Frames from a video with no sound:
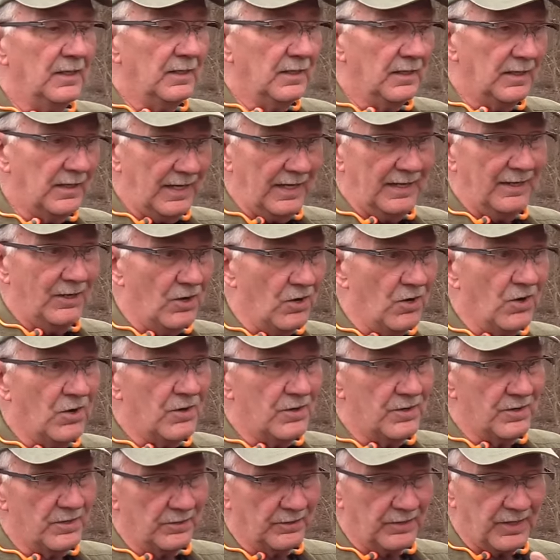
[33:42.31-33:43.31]
in a
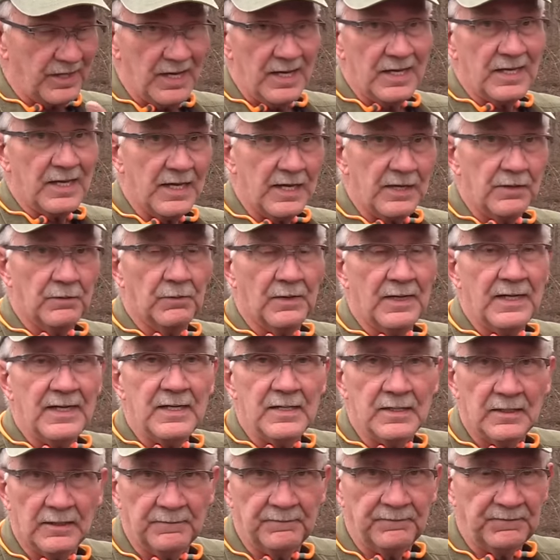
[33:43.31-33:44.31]
harder kicking
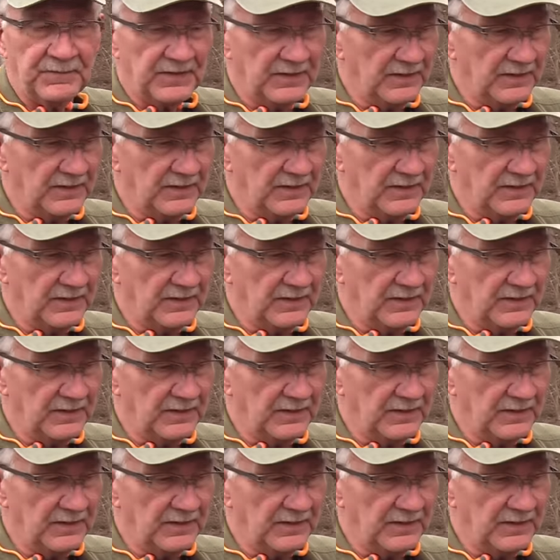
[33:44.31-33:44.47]
round,